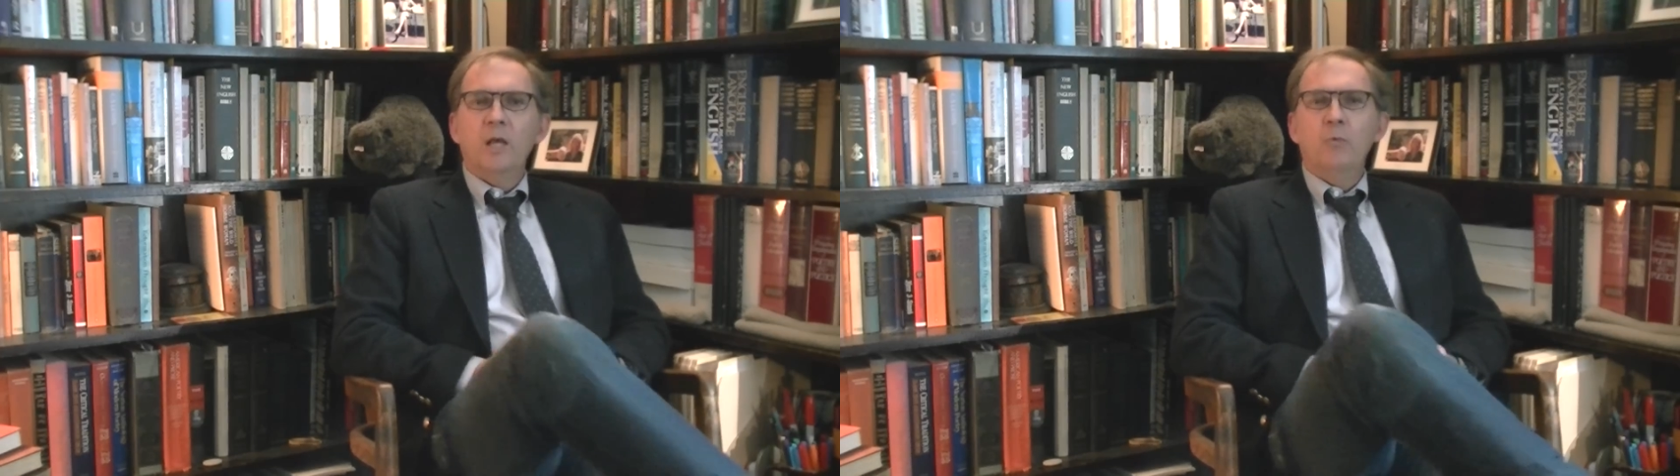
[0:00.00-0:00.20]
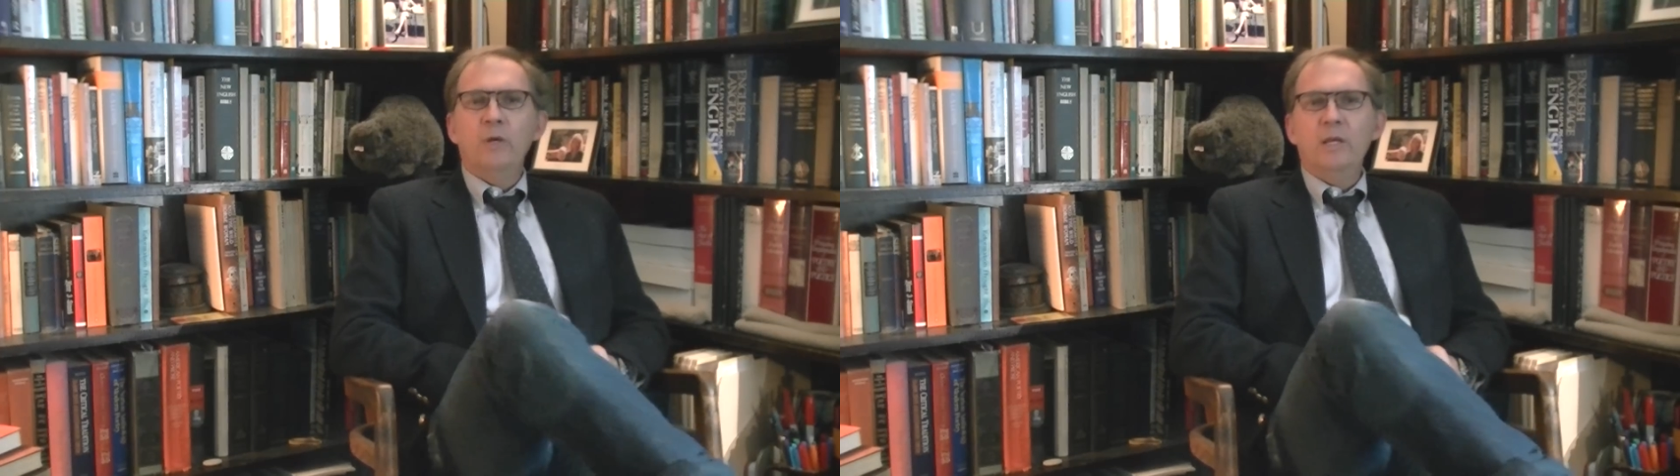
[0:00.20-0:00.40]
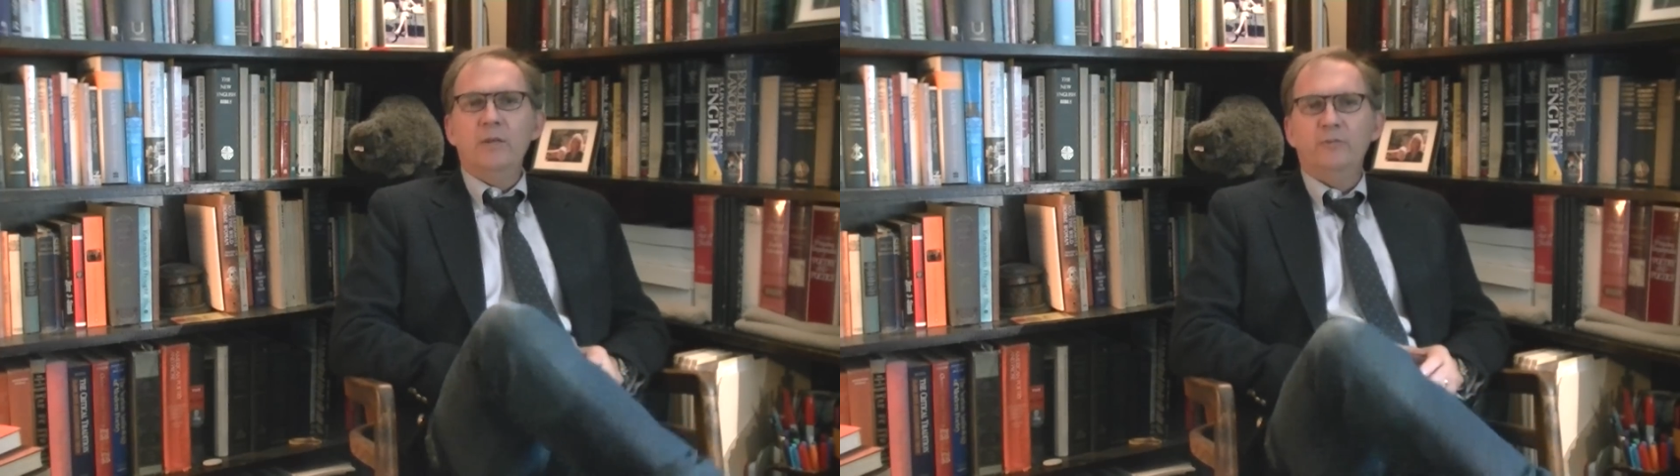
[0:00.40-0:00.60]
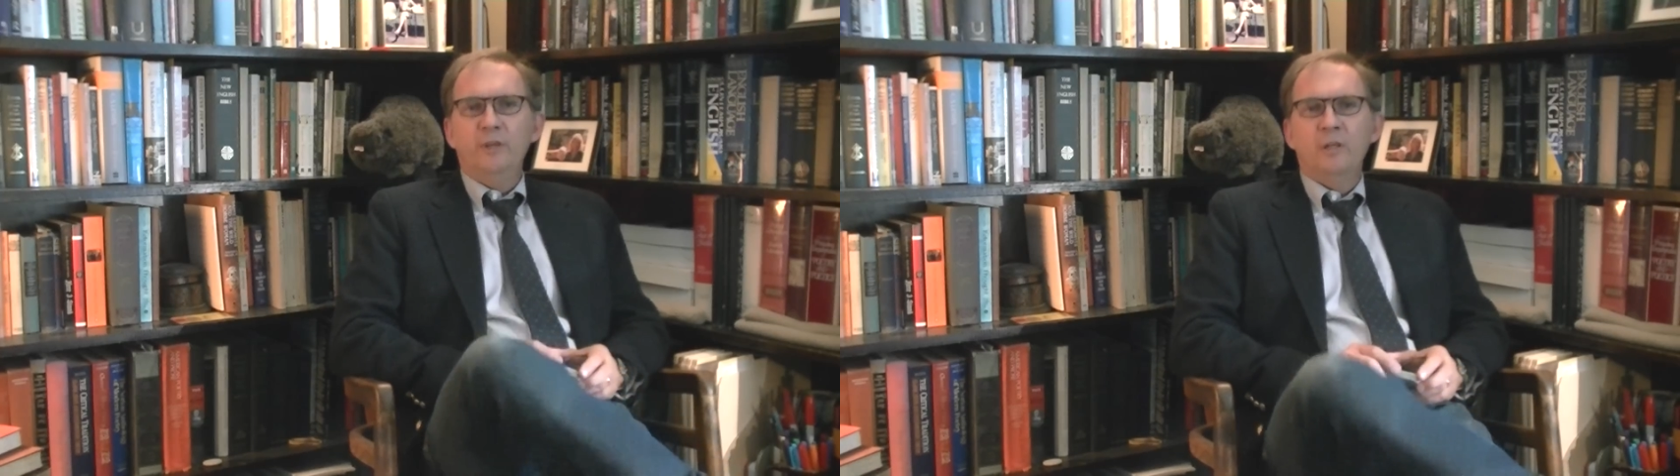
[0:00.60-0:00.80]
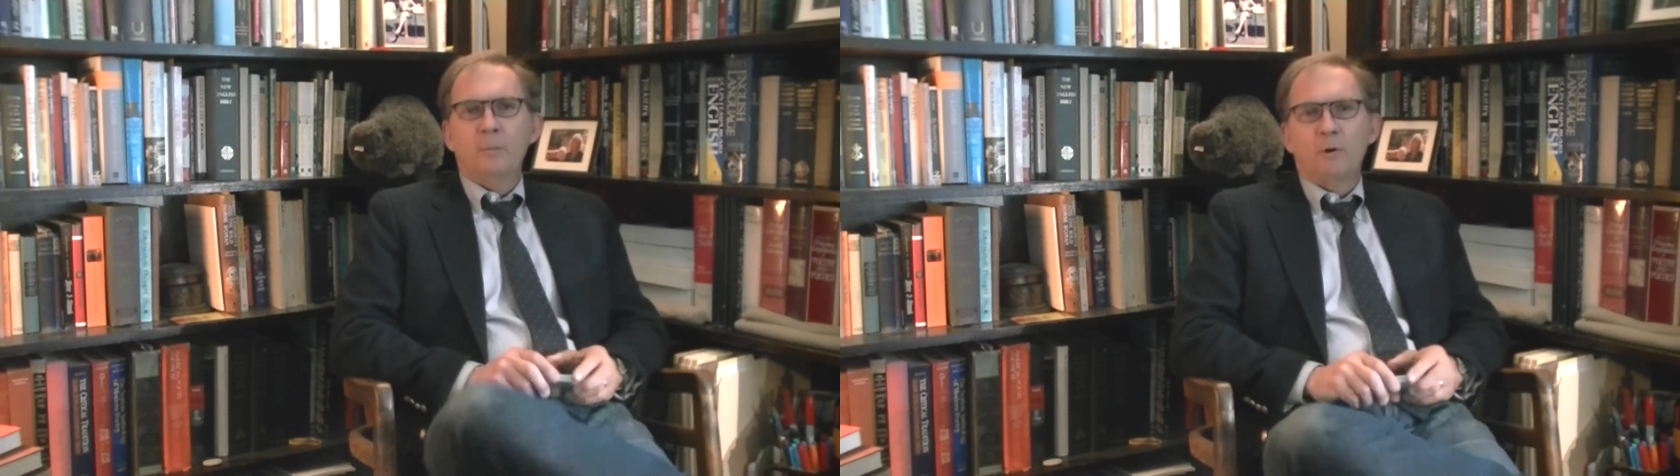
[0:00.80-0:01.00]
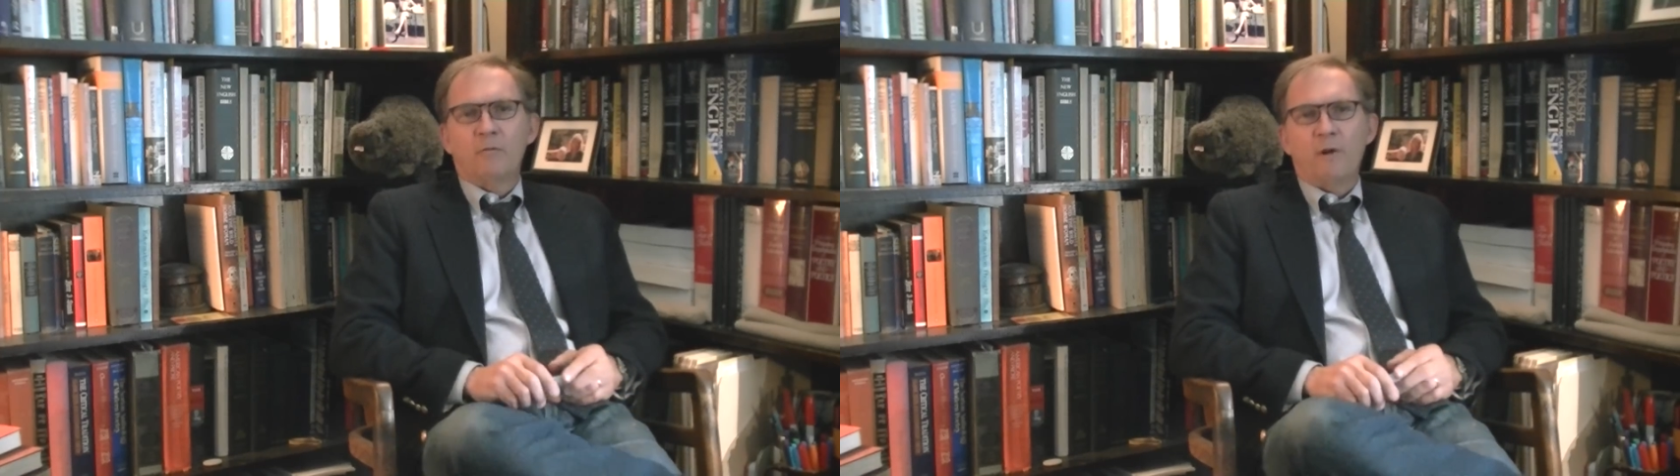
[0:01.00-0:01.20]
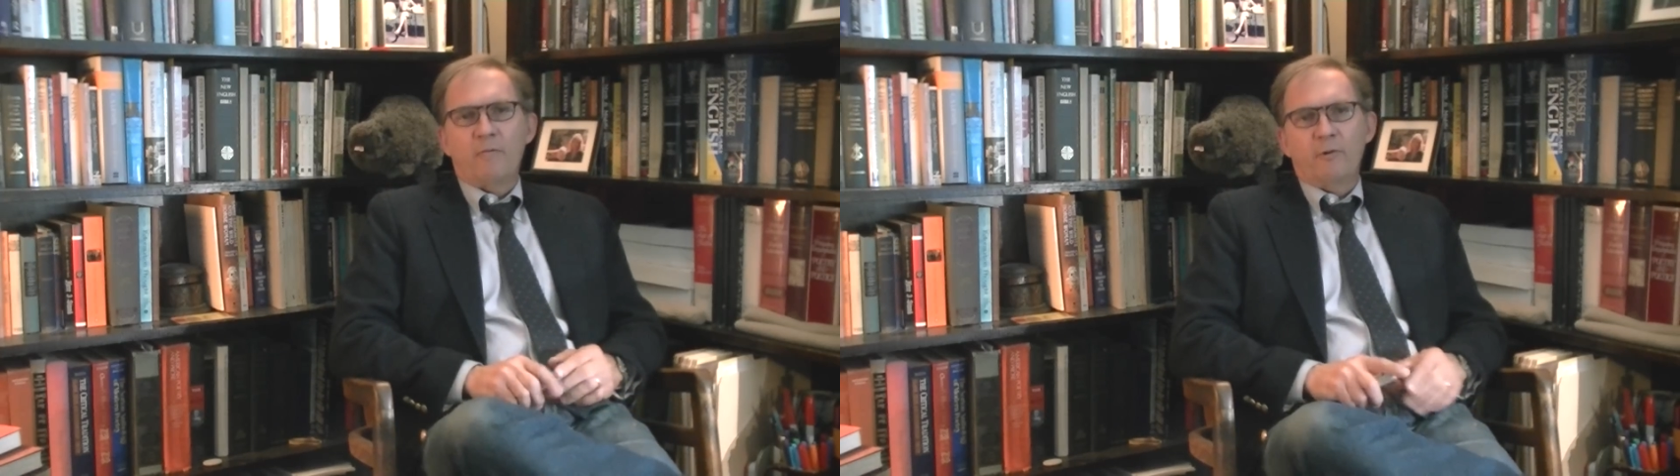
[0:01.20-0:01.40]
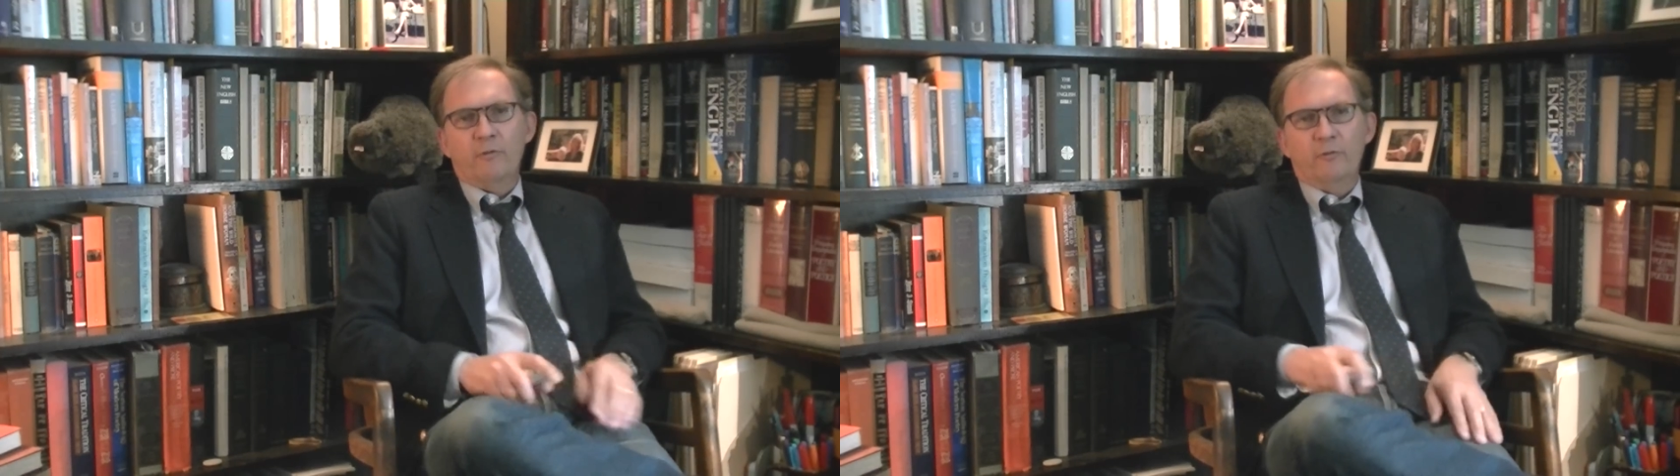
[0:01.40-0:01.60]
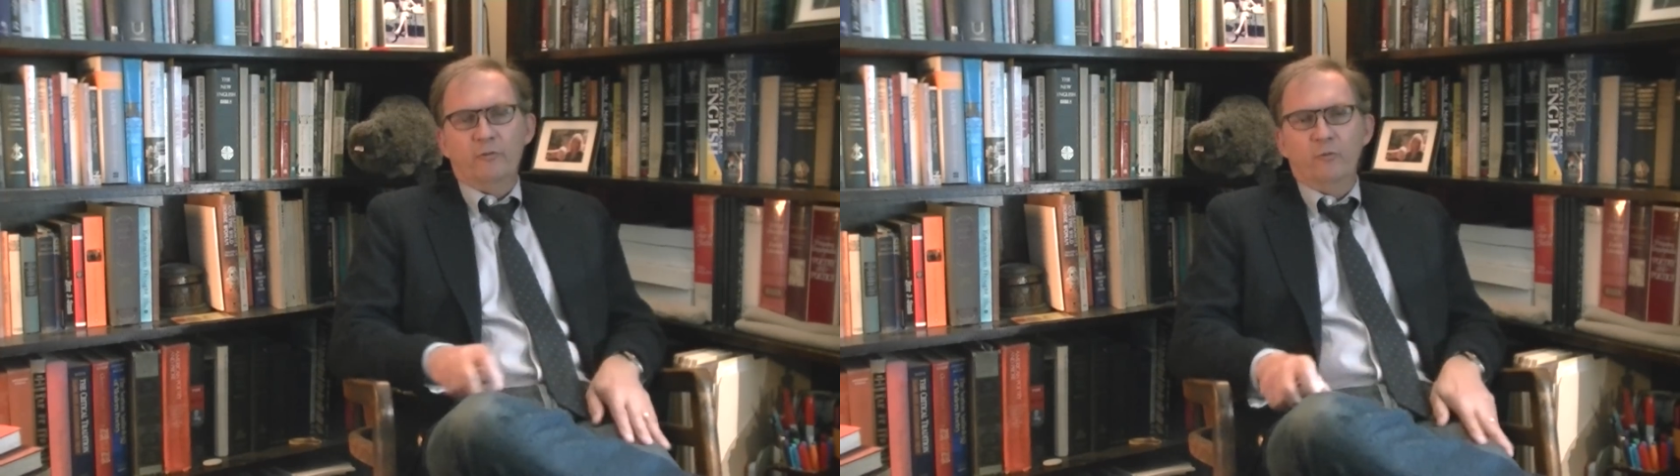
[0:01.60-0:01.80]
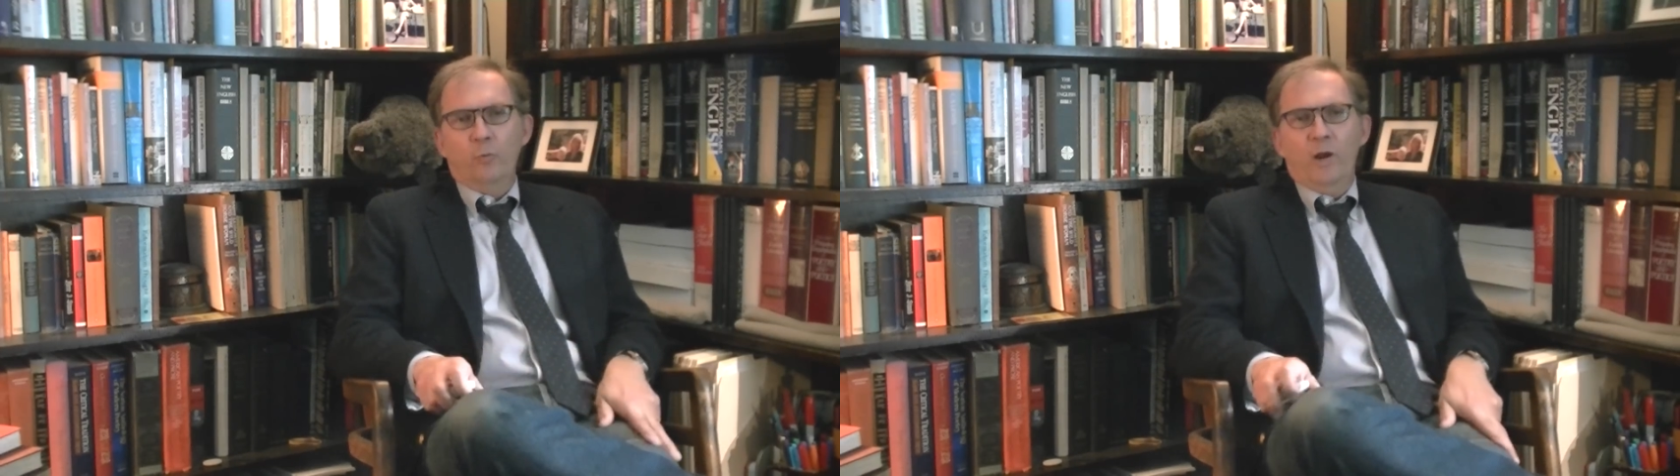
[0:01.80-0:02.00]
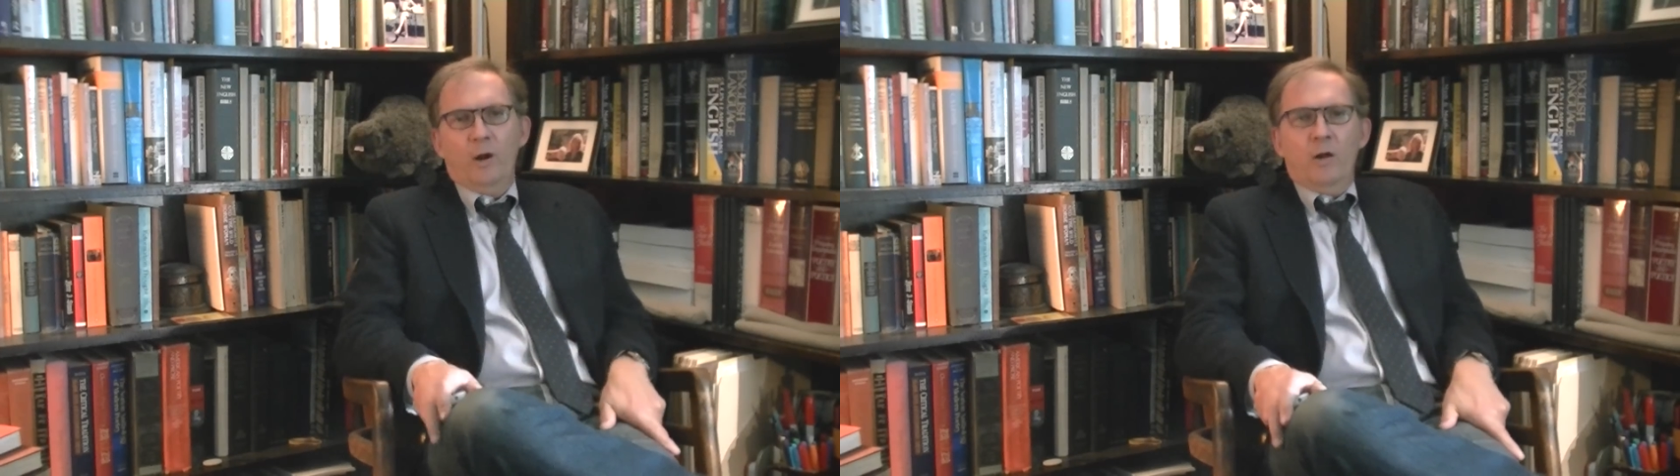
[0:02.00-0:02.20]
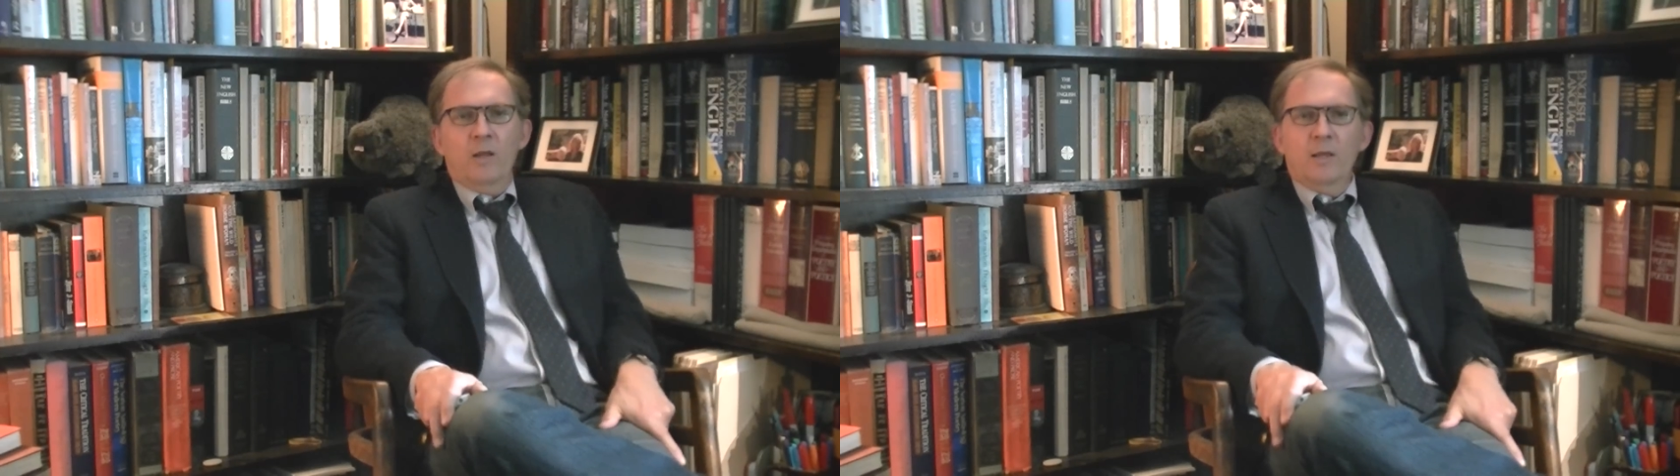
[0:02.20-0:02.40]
we see a number of references to where